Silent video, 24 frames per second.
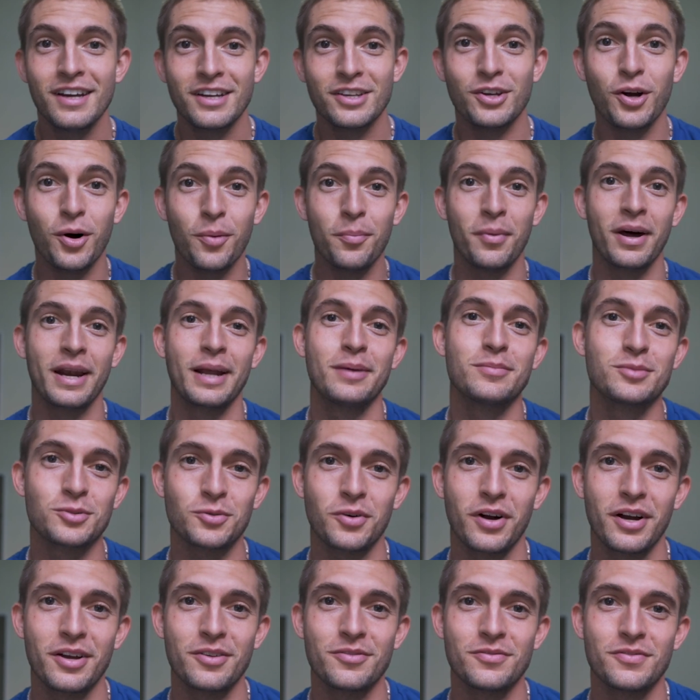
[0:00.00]
Yo, my name is
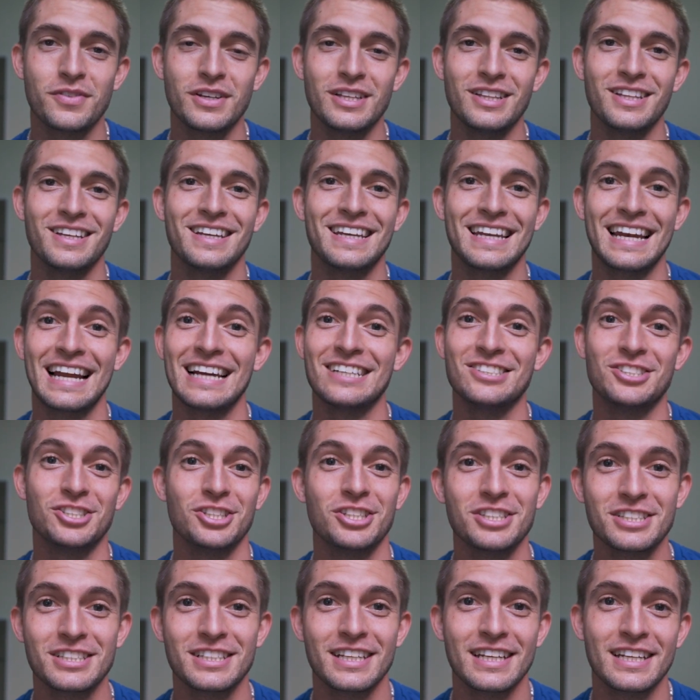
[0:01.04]
Ryan Fila and I
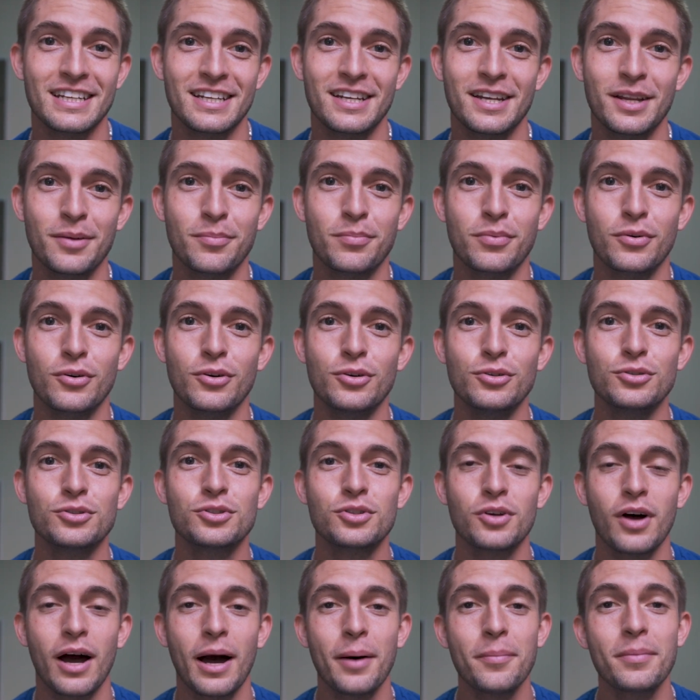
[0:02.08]
just landed in Peru,
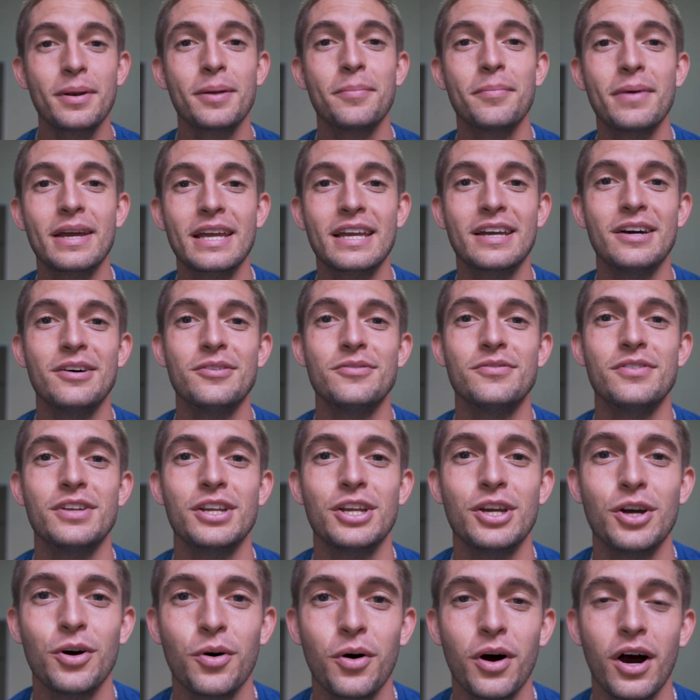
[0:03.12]
so I'm gonna make a
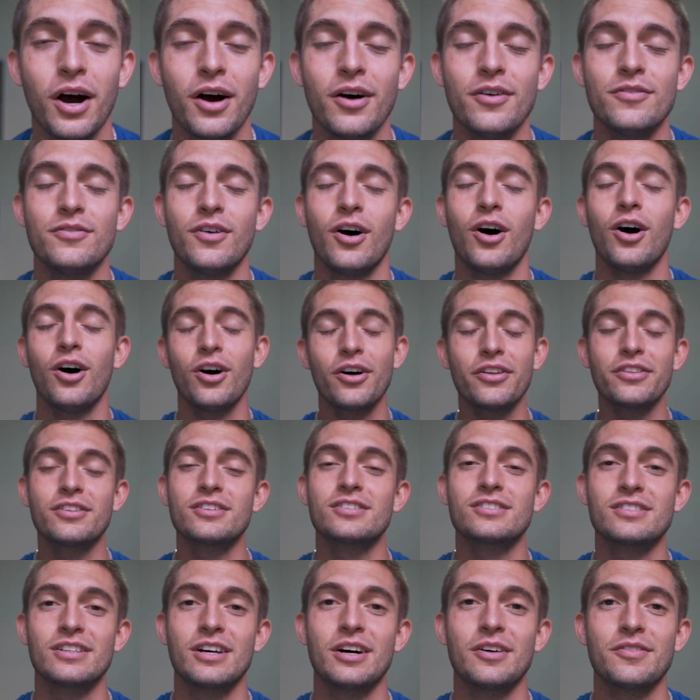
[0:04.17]
video of all the
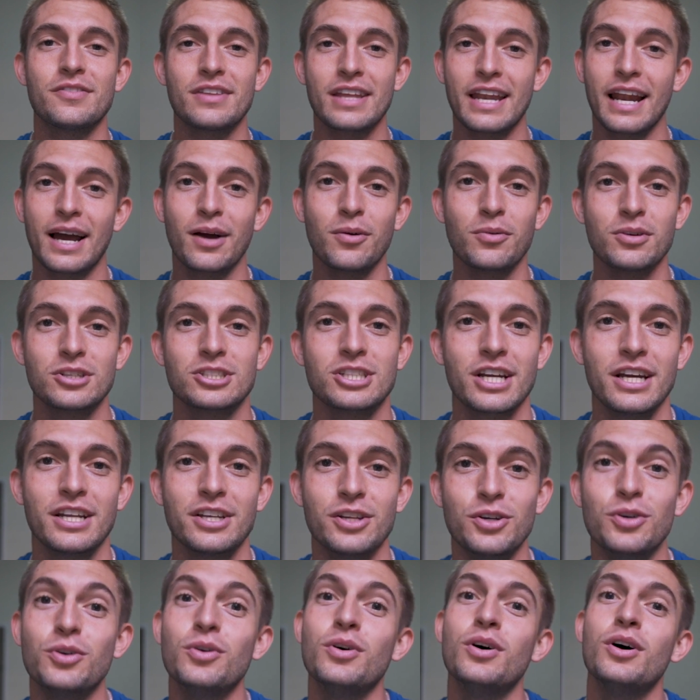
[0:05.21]
stuff that I wish I
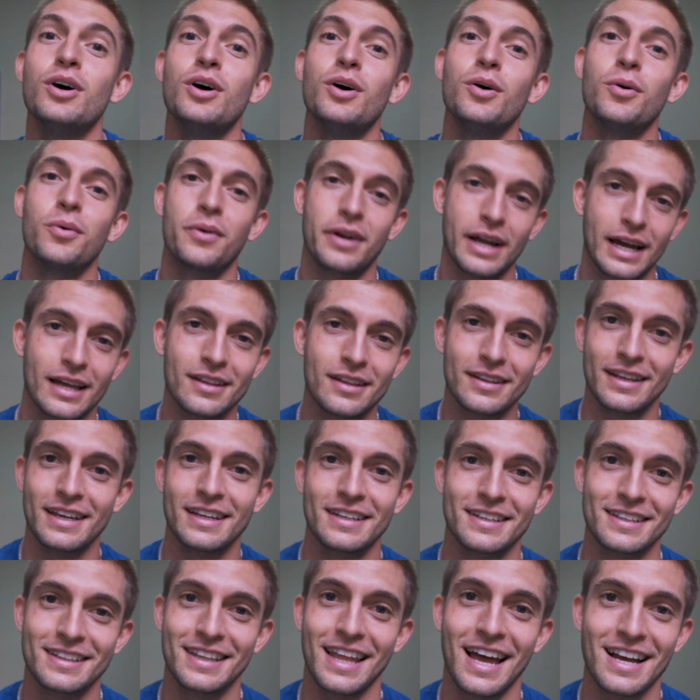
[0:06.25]
knew when I
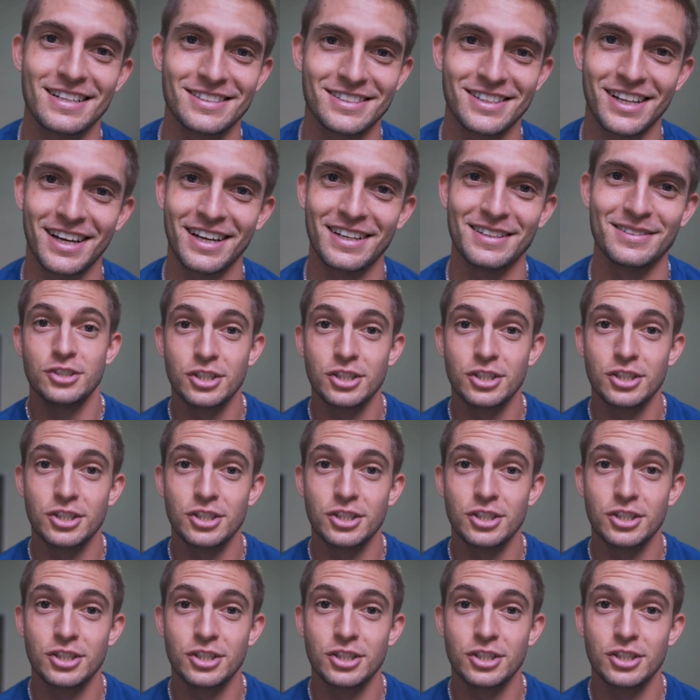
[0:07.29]
landed last night.